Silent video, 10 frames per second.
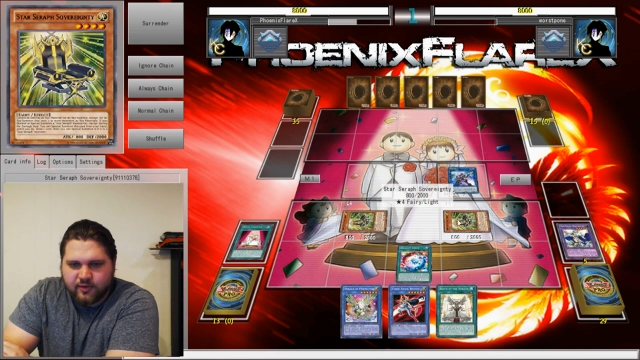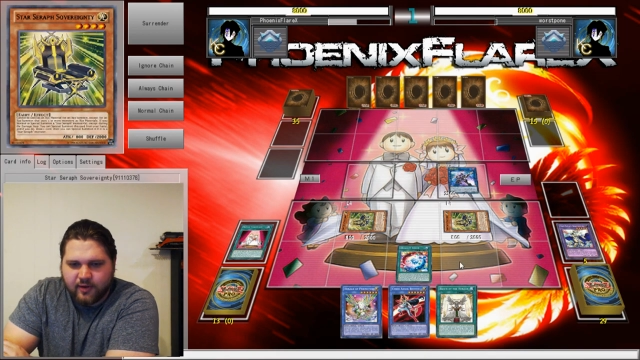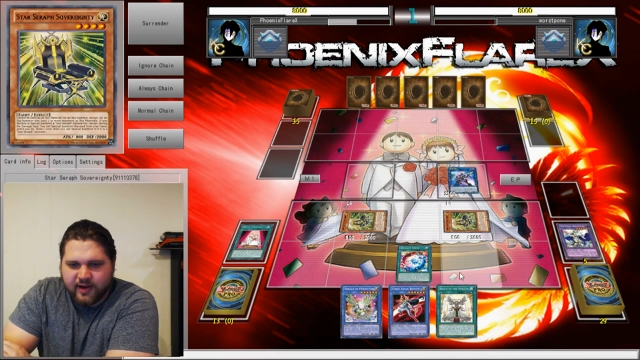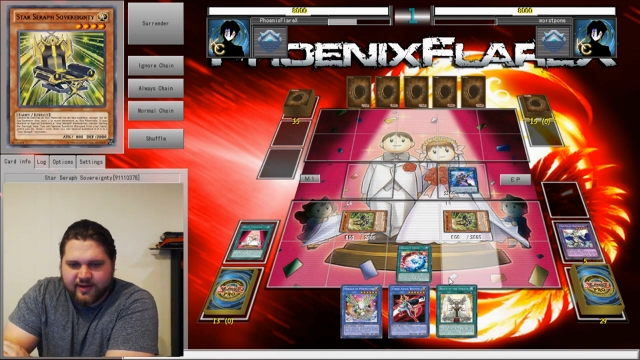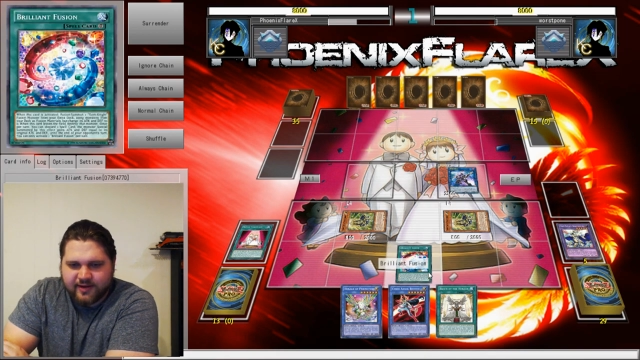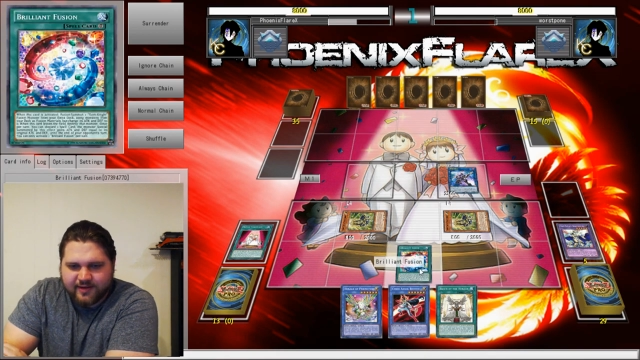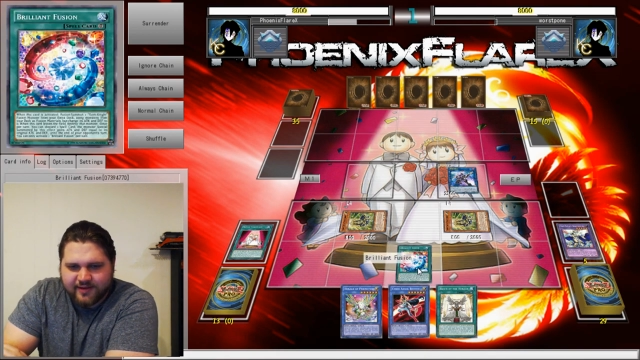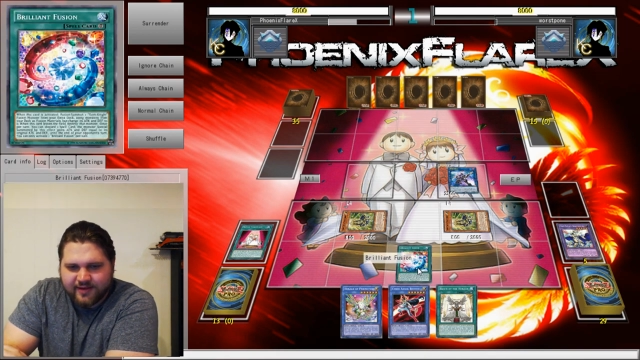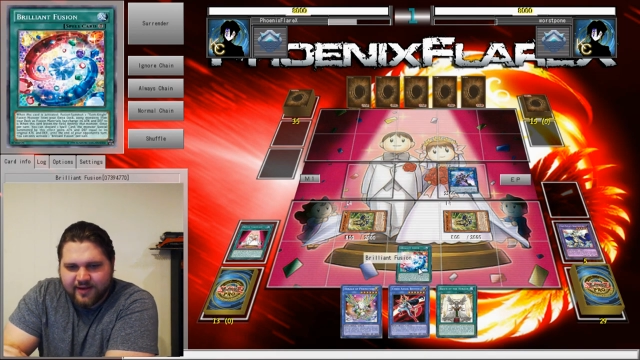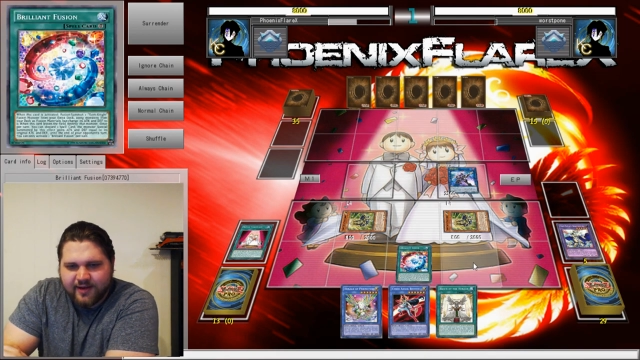Right?
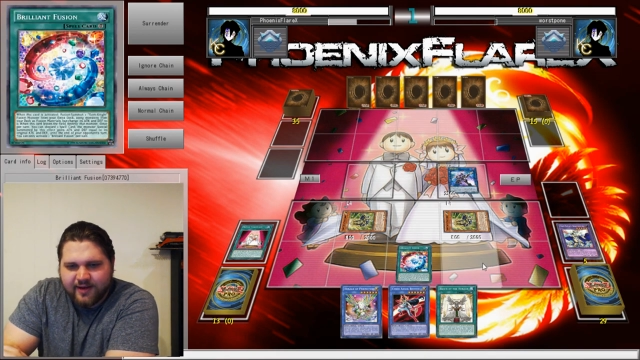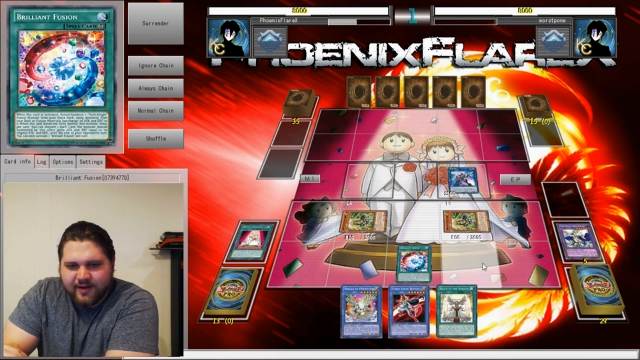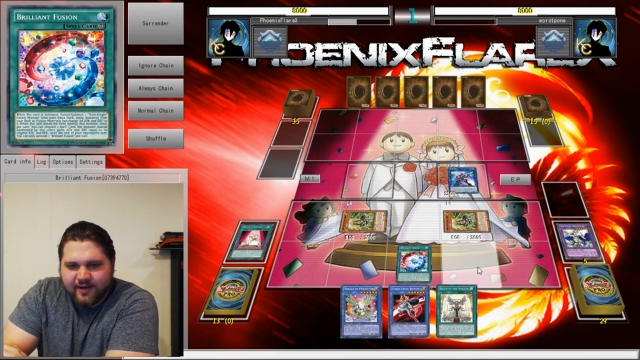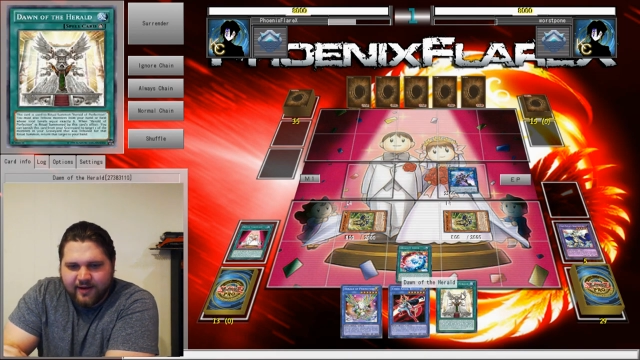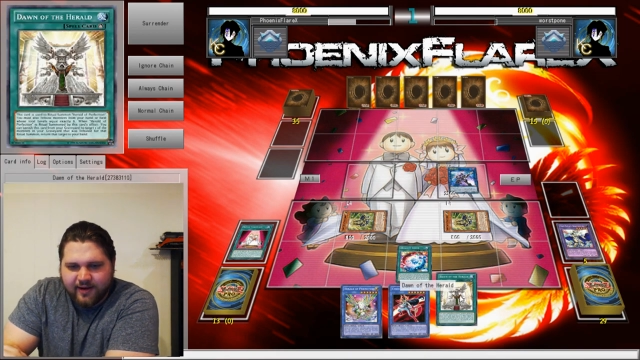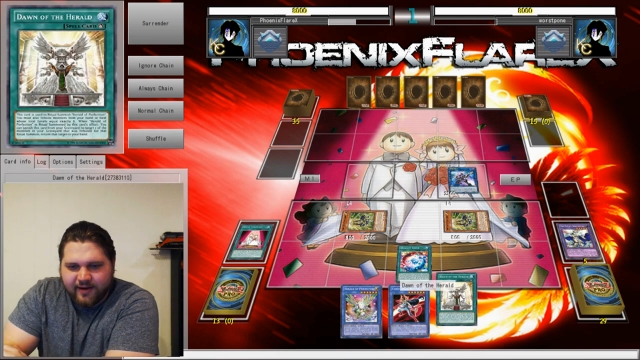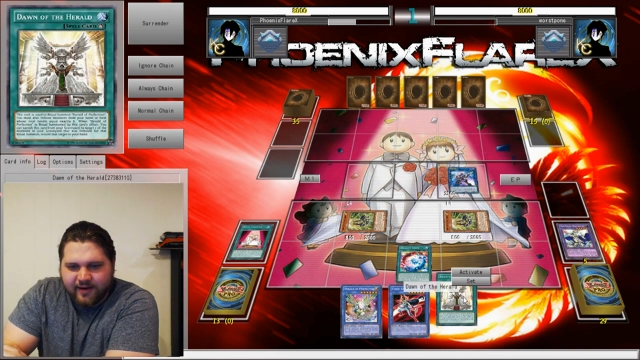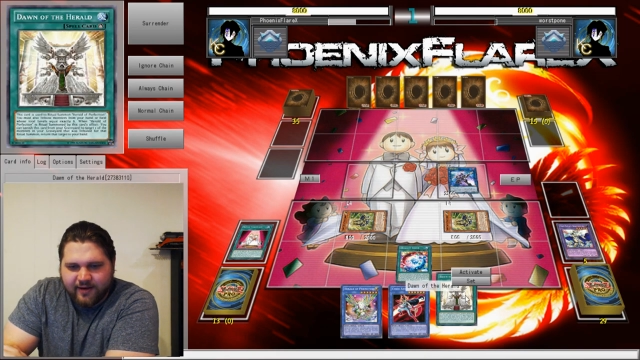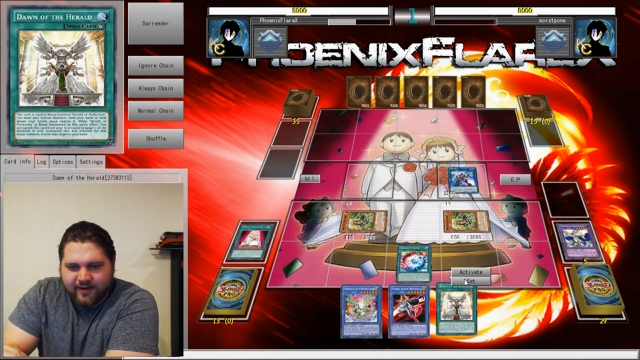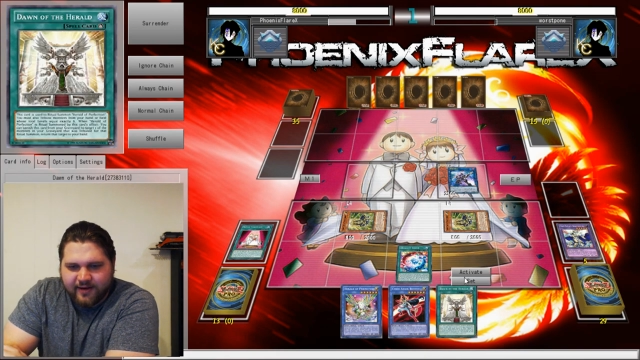
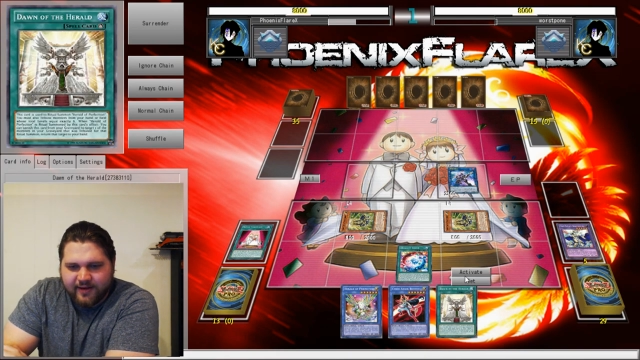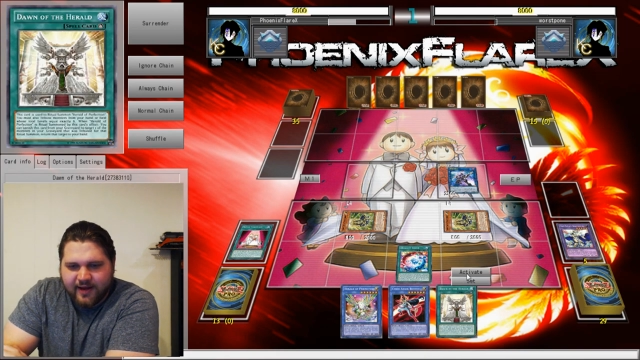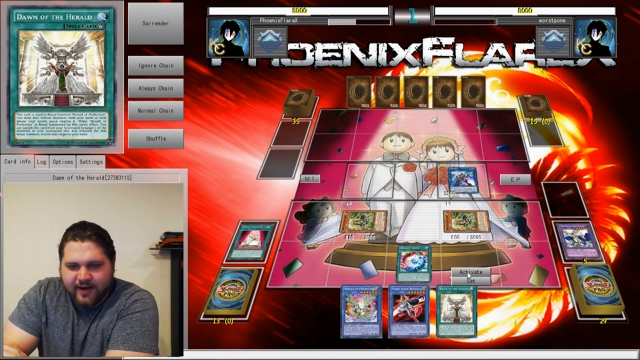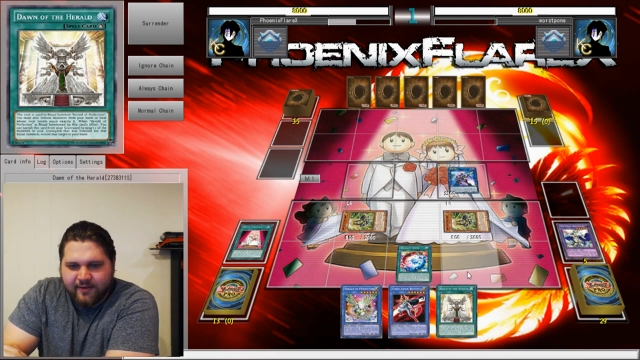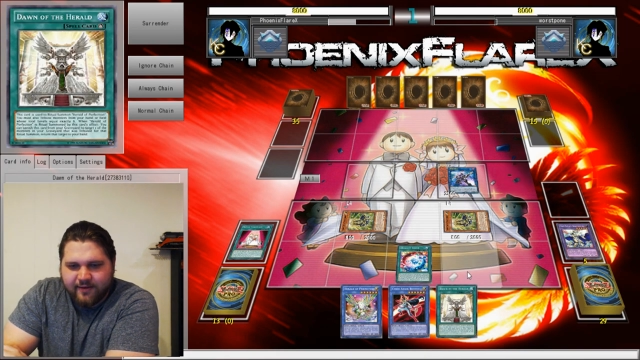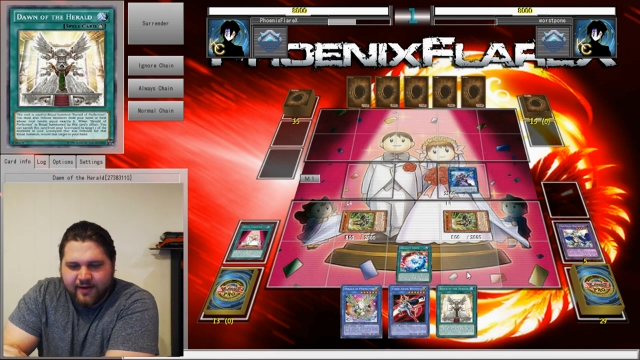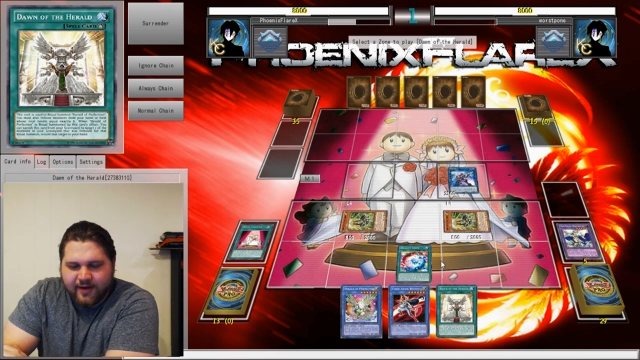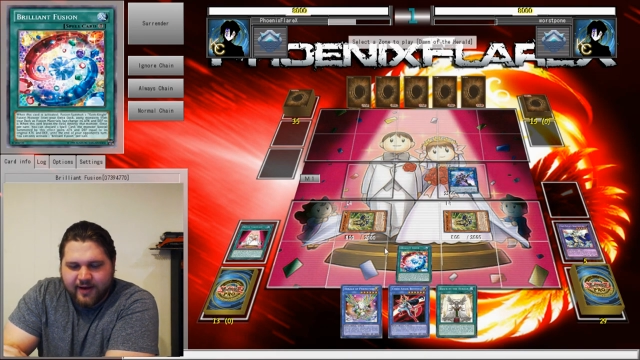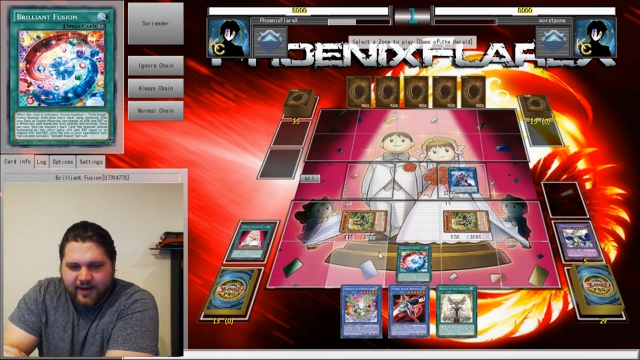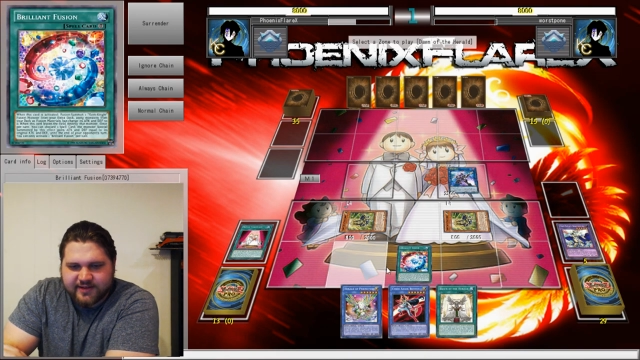Uh, and now
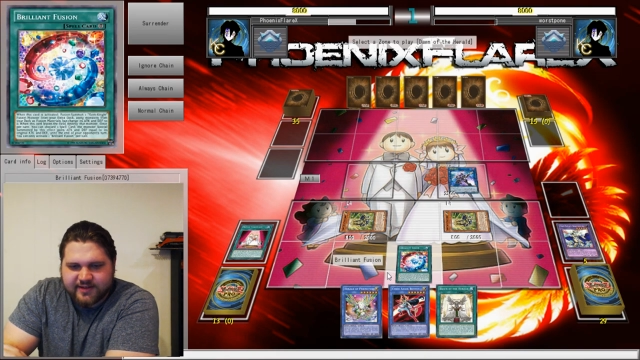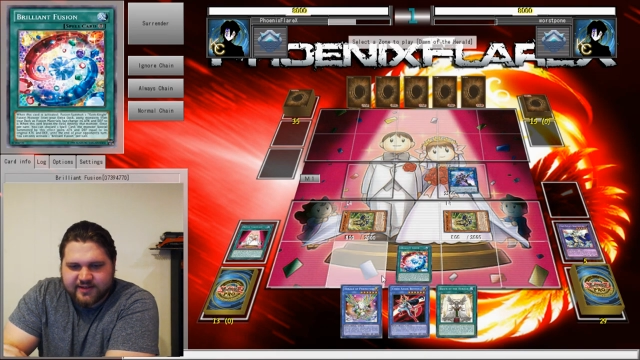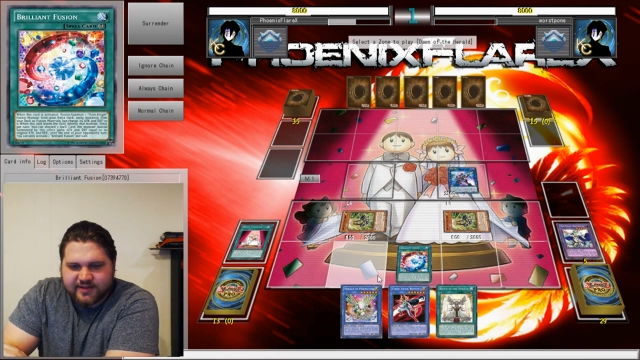I